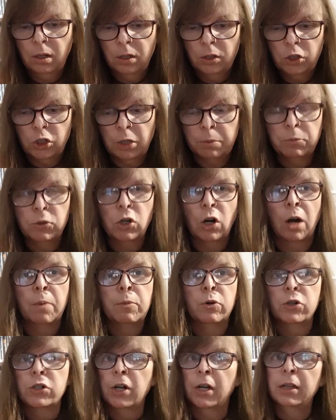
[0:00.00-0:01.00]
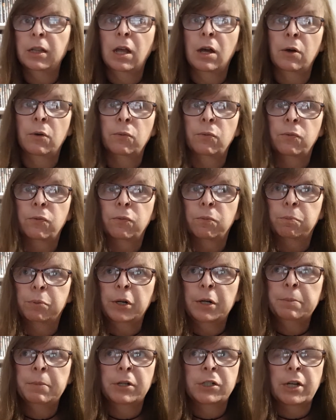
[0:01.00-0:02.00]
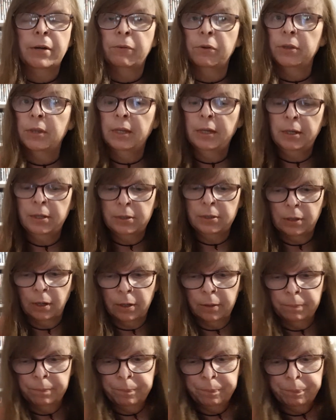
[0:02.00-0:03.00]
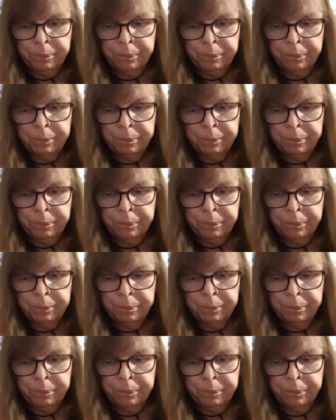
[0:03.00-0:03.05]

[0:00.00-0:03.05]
Jim Jarmusch, I love pretty much everything he's done.